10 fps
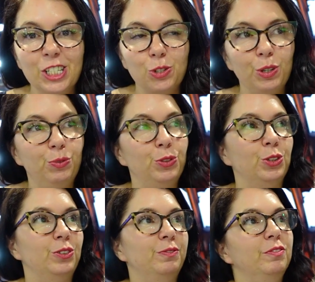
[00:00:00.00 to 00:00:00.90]
street
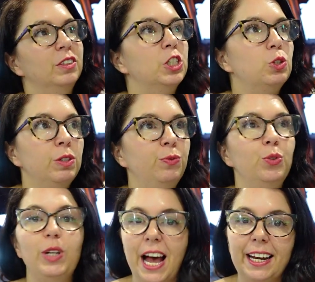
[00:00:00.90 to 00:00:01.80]
food
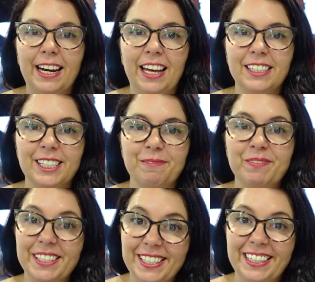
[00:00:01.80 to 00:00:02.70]
at night.
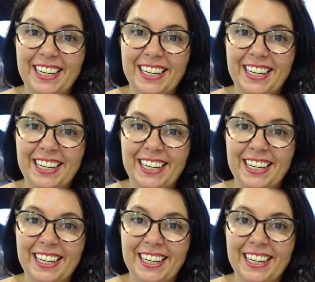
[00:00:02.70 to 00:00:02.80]
See you